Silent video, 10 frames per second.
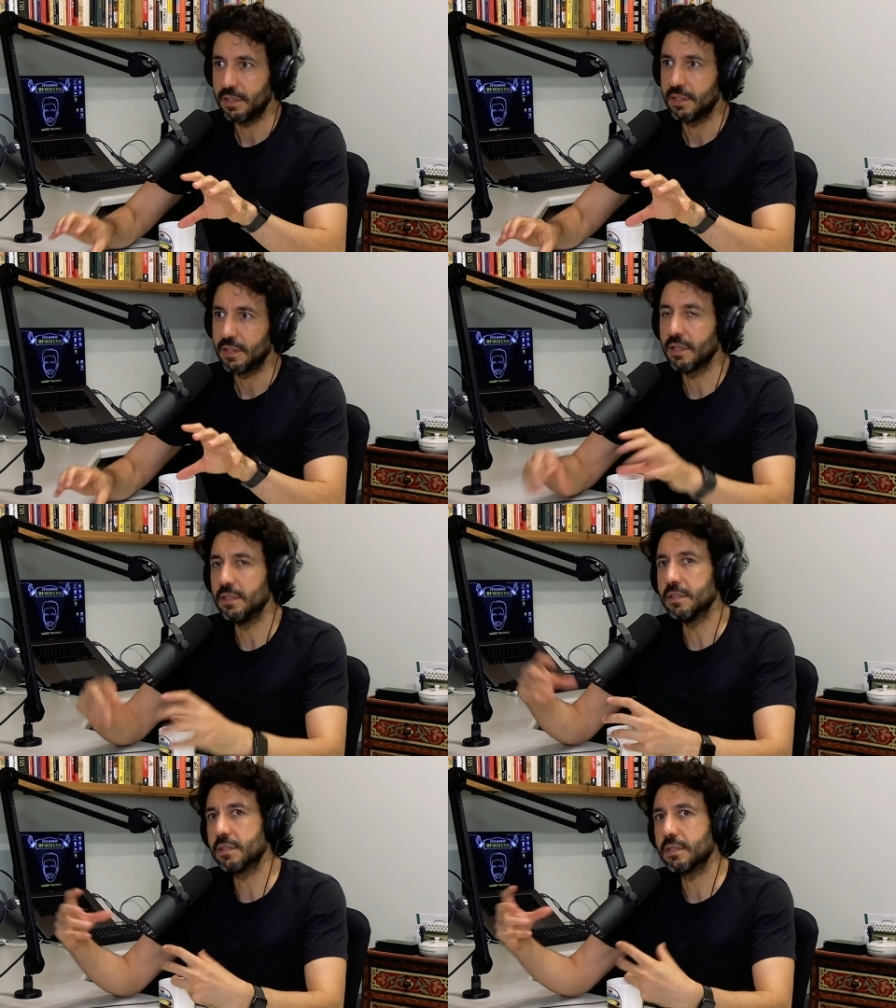
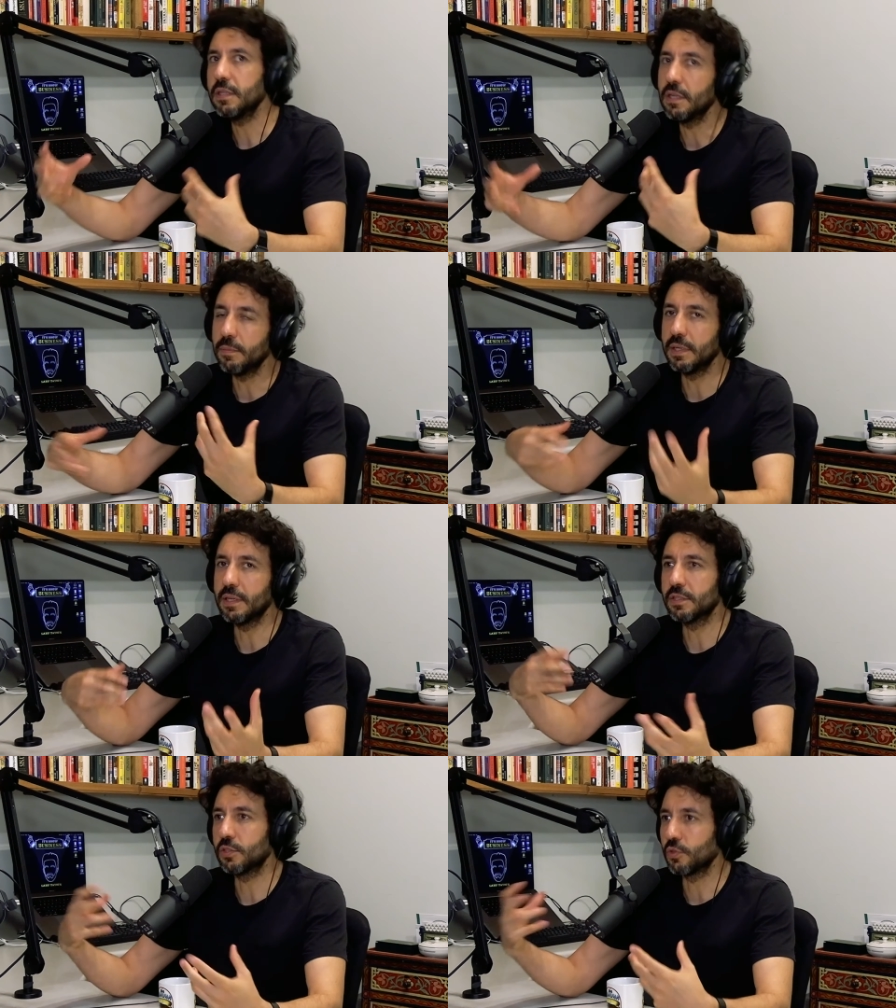Because hmm. mm. you know,
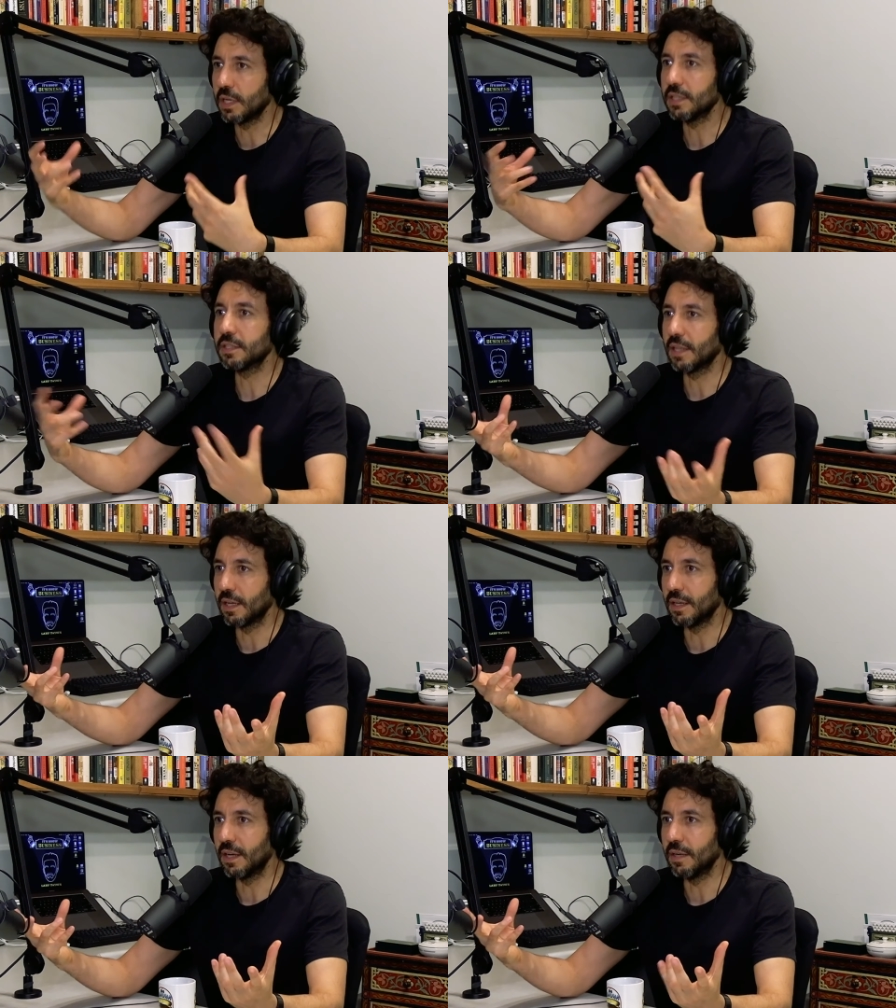being a straight
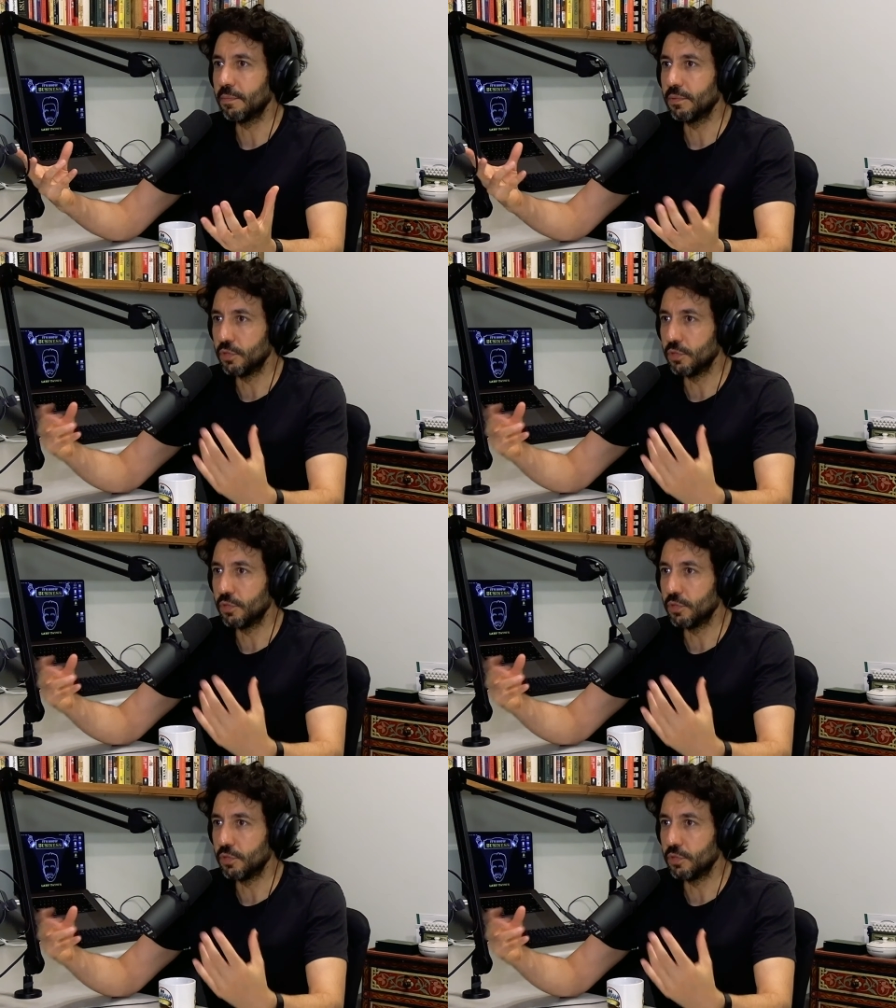stand up,